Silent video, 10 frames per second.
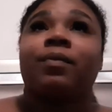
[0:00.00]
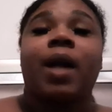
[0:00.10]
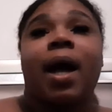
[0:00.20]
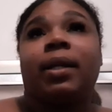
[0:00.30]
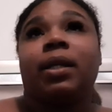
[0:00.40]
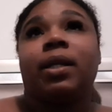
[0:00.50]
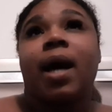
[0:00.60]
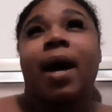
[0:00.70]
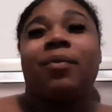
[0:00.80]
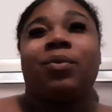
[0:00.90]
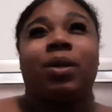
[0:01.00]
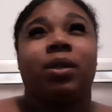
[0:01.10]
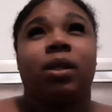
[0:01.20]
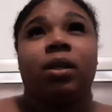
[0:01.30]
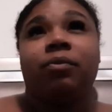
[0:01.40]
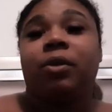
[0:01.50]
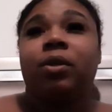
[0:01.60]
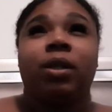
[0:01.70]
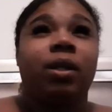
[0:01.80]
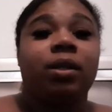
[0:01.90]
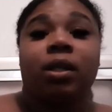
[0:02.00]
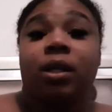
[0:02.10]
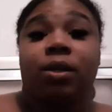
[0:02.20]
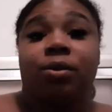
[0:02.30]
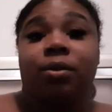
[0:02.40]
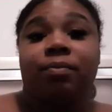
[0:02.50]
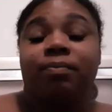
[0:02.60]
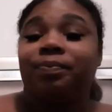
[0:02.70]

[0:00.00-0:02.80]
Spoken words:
I did not really feel anything either.